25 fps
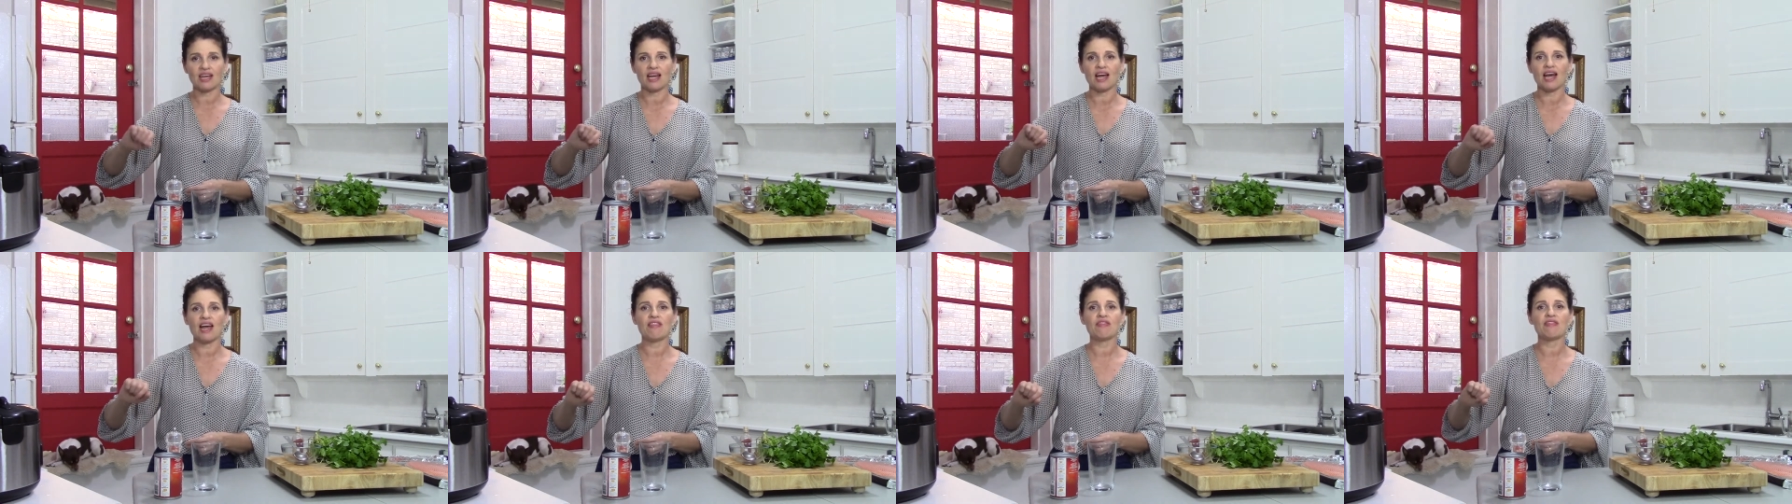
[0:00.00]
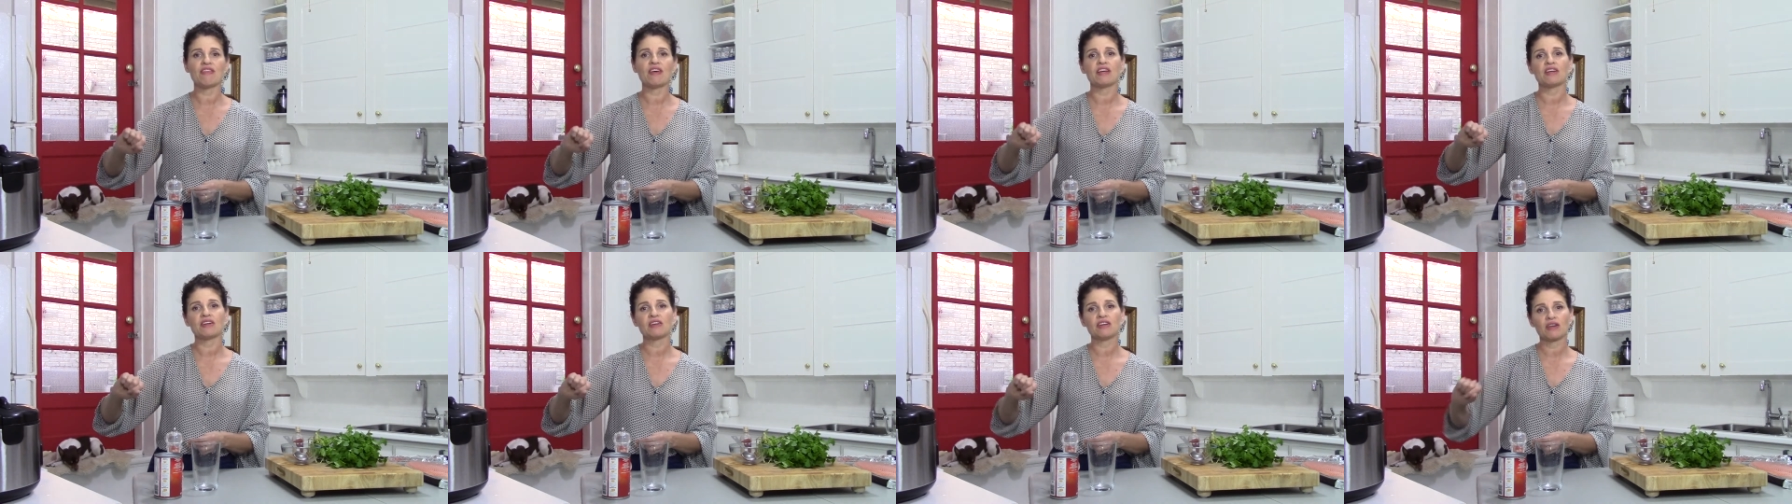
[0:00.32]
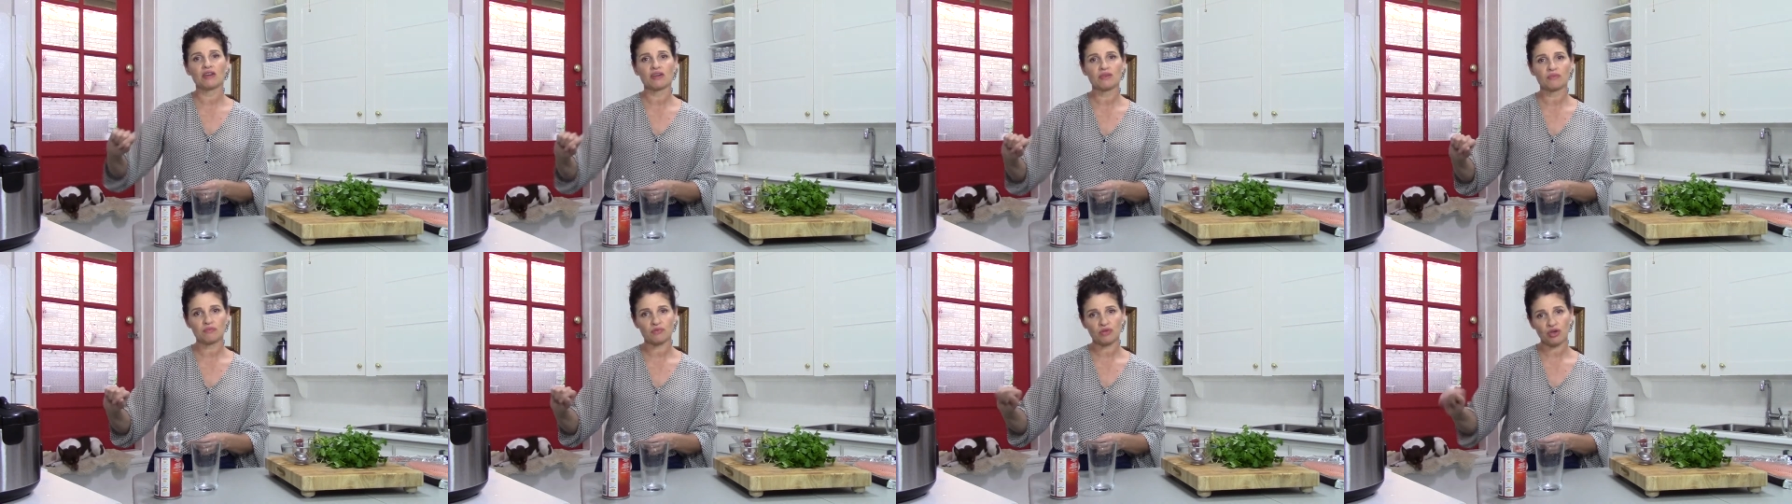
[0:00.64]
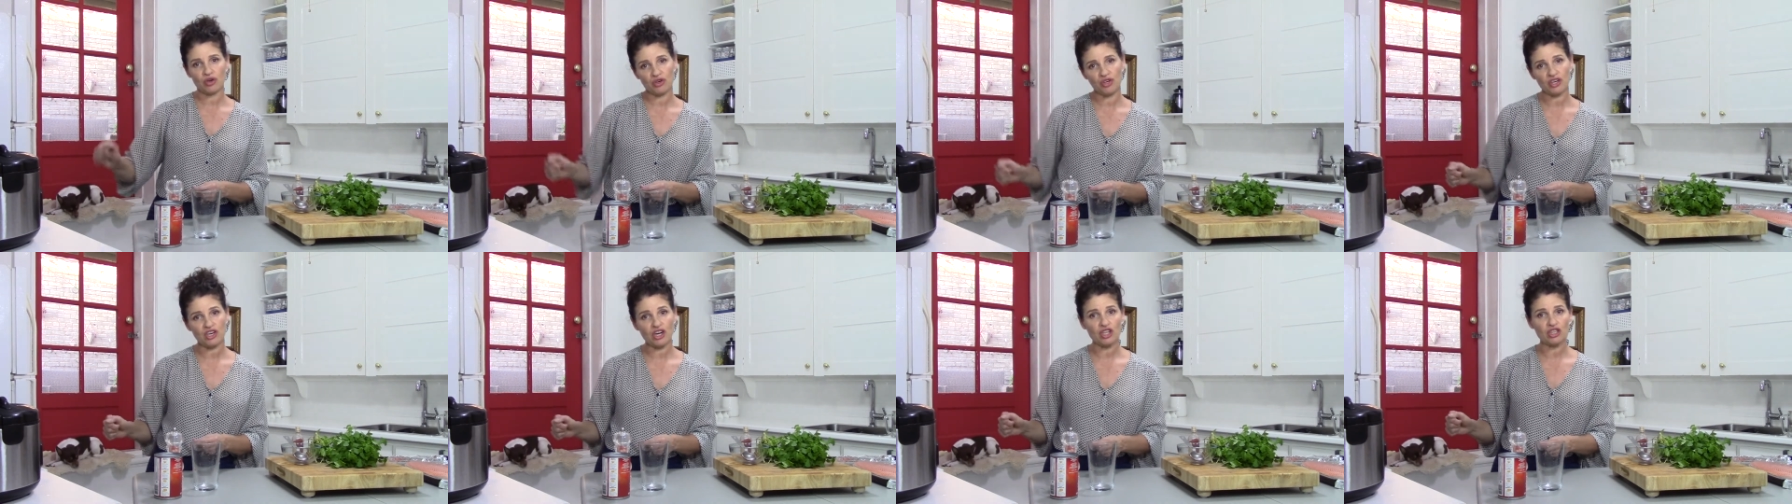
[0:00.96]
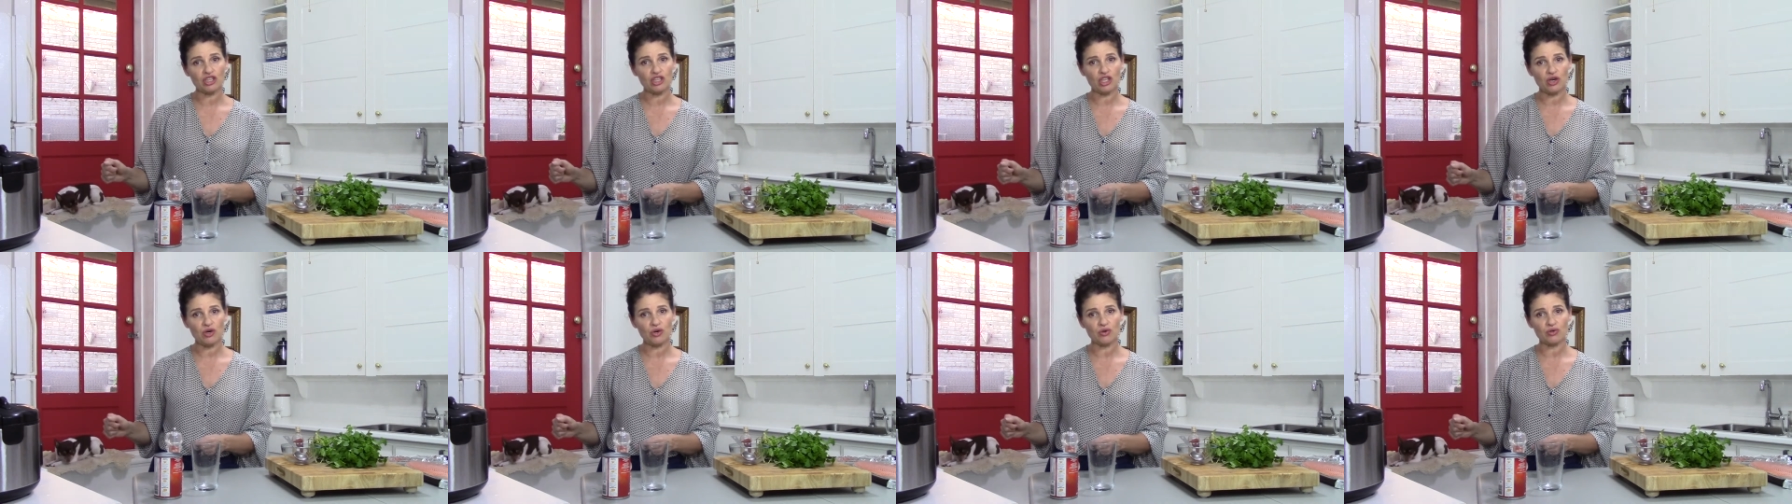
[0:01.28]
and then turn it on
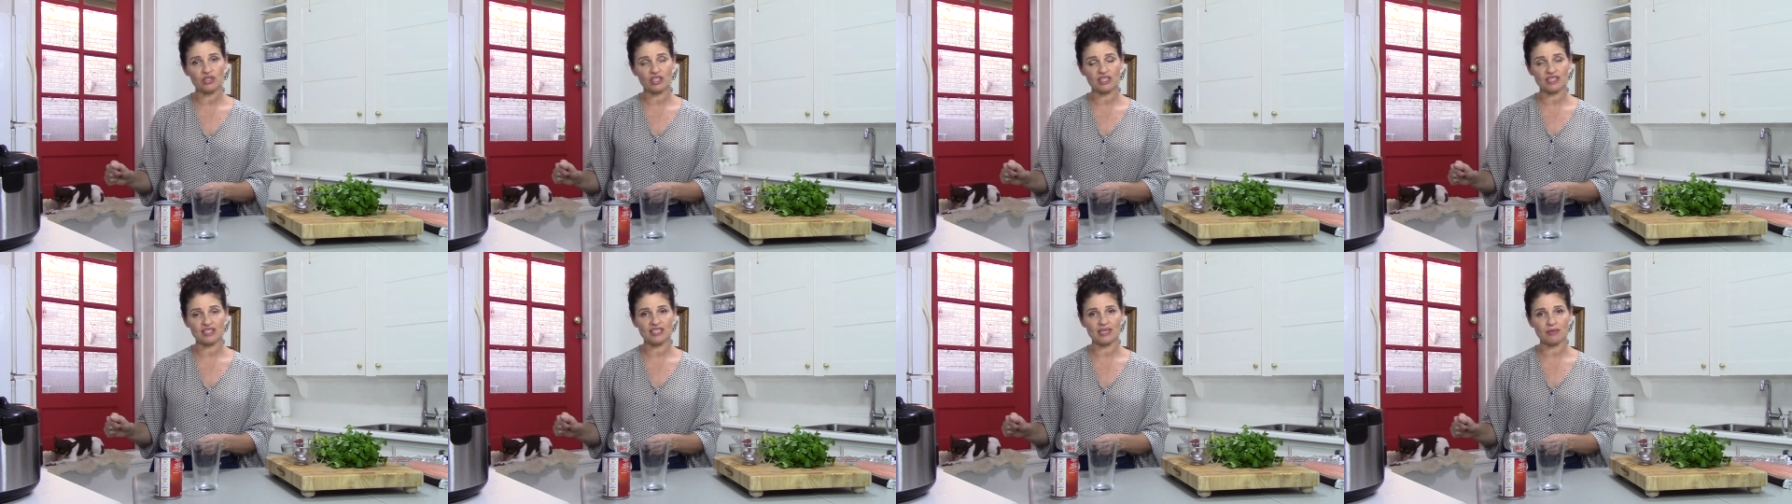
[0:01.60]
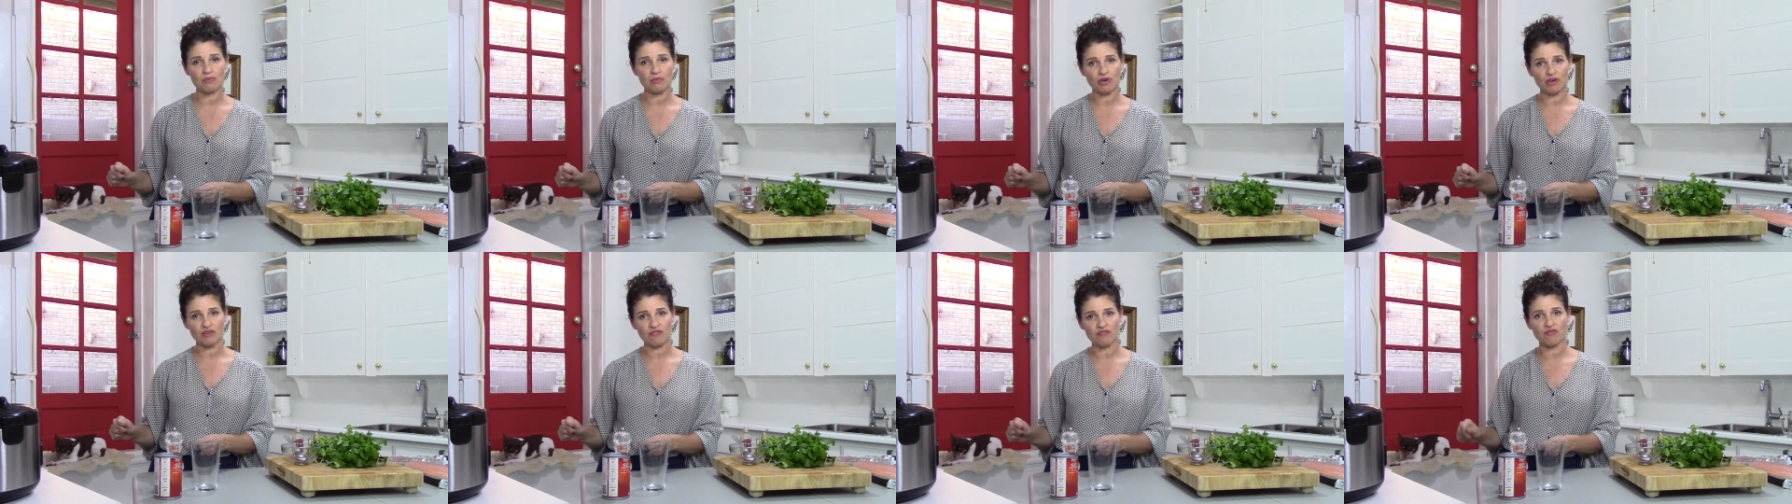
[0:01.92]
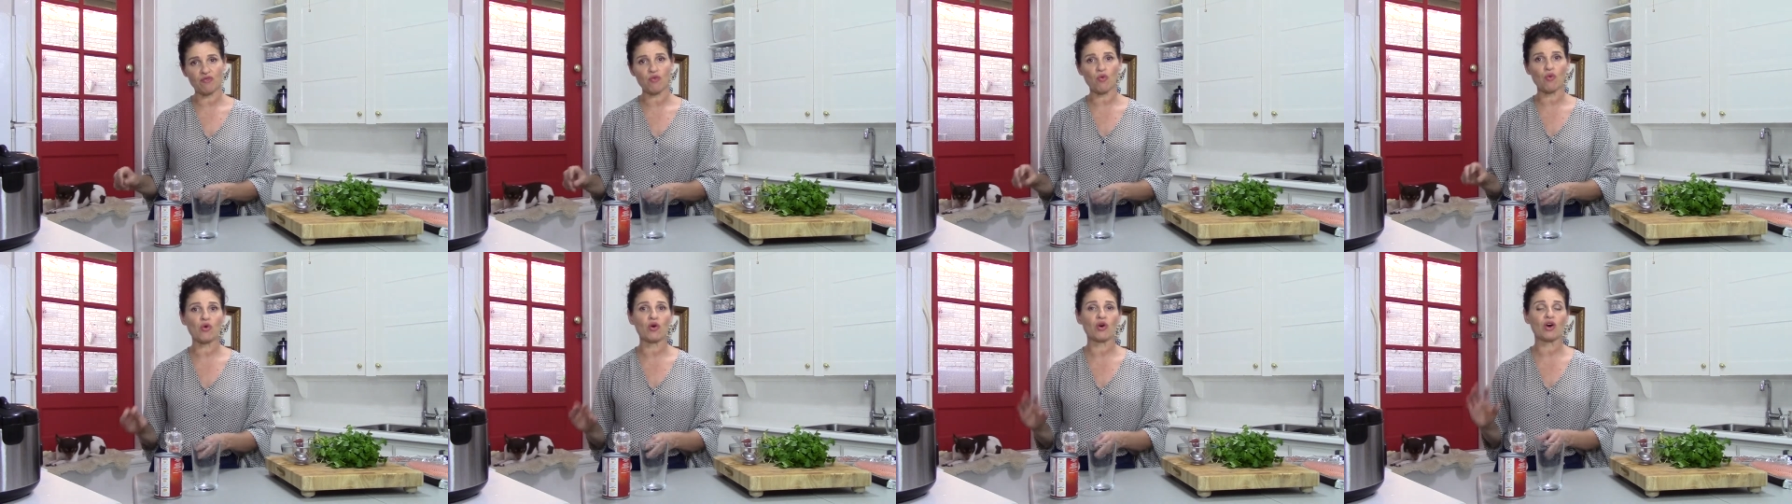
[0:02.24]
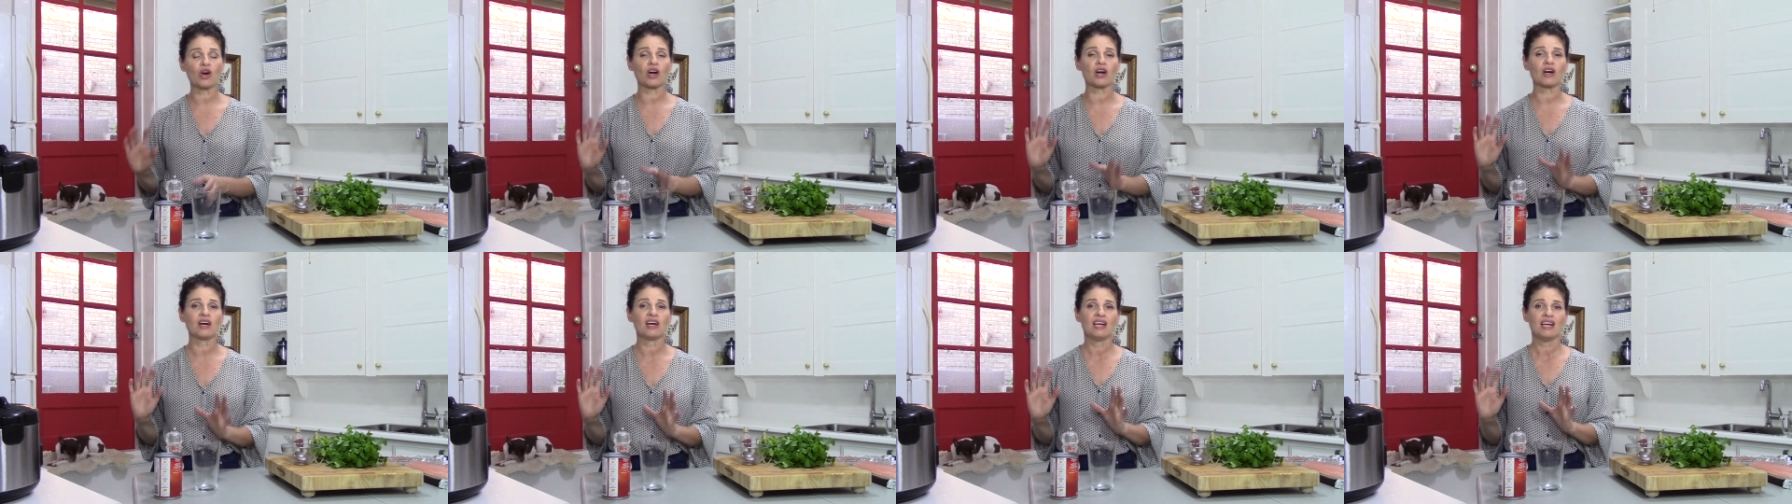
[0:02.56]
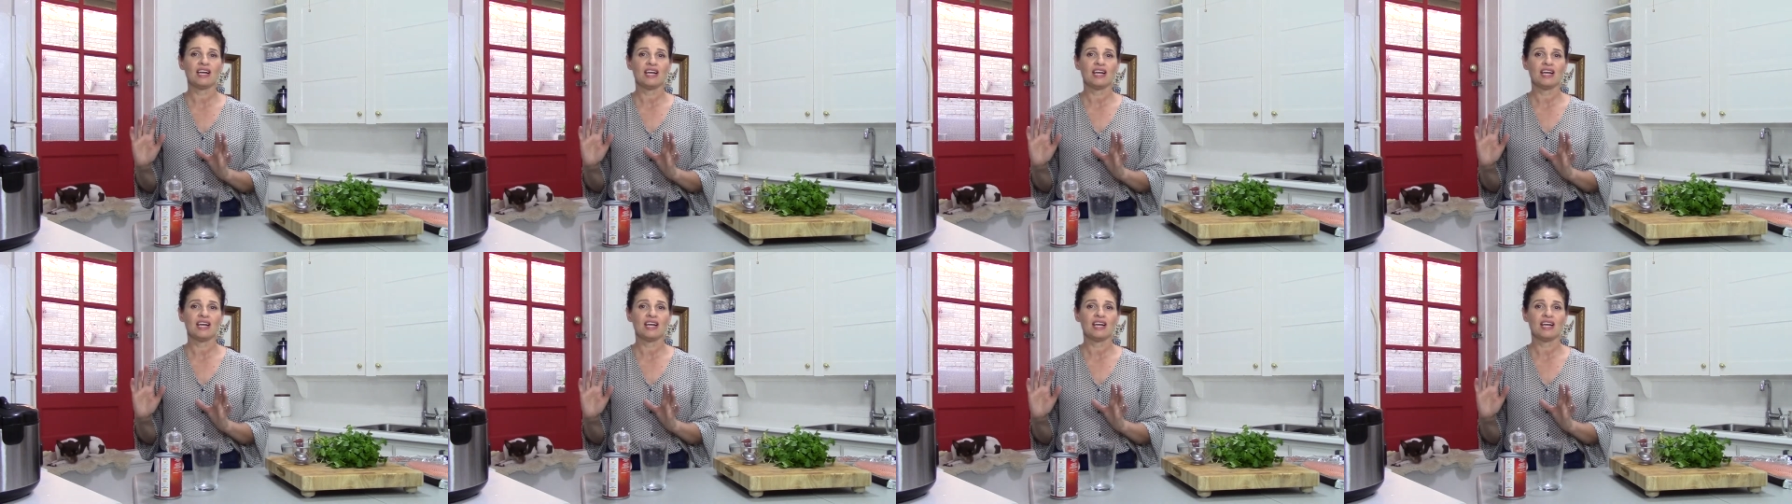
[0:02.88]
low to simmer for